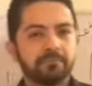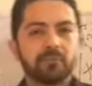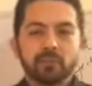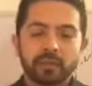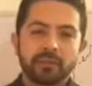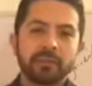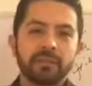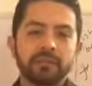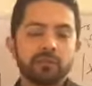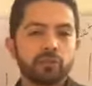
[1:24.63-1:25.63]
you can
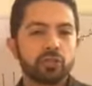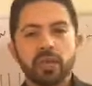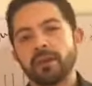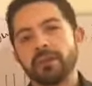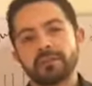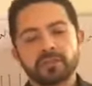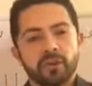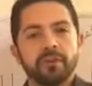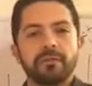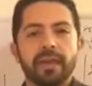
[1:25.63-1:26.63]
share the
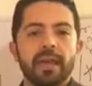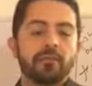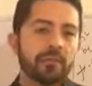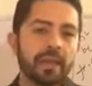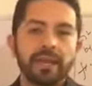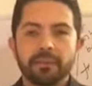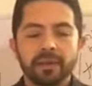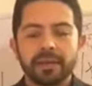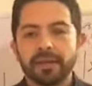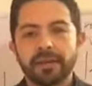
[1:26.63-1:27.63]
survey with
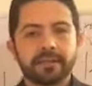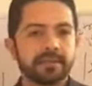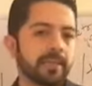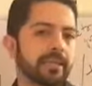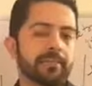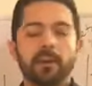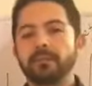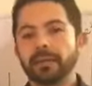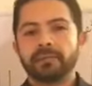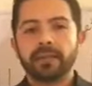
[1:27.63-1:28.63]
anybody. It's a
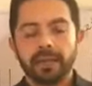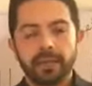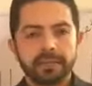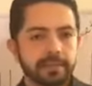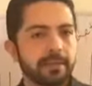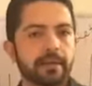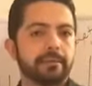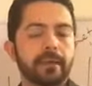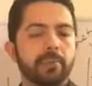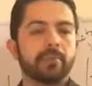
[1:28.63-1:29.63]
public thing, it's
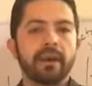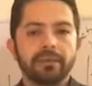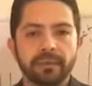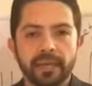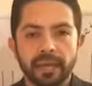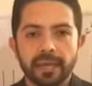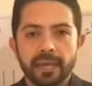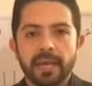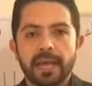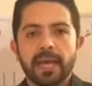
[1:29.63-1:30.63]
not a private thing.
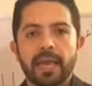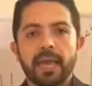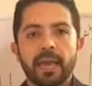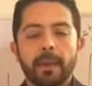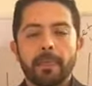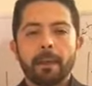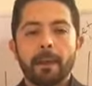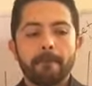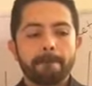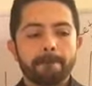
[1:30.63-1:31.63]
And
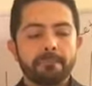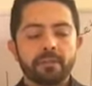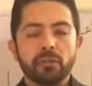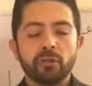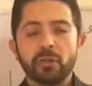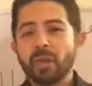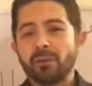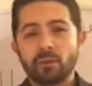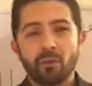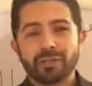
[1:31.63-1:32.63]
none of
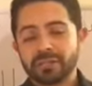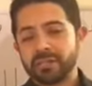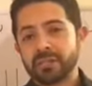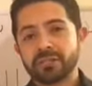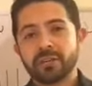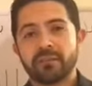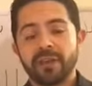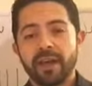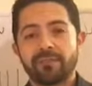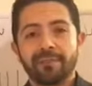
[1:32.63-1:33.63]
the questions in the
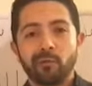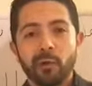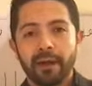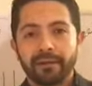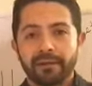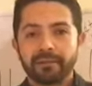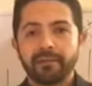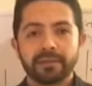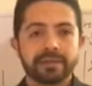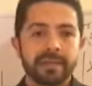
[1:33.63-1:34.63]
survey are required. You
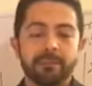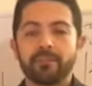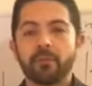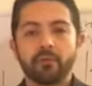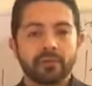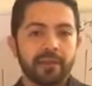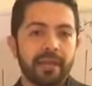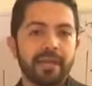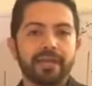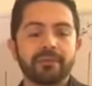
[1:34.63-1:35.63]
can skip over
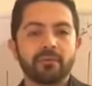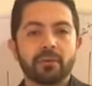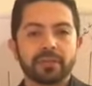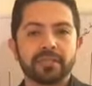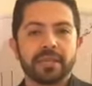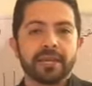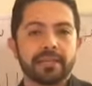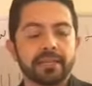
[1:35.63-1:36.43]
any of the ones that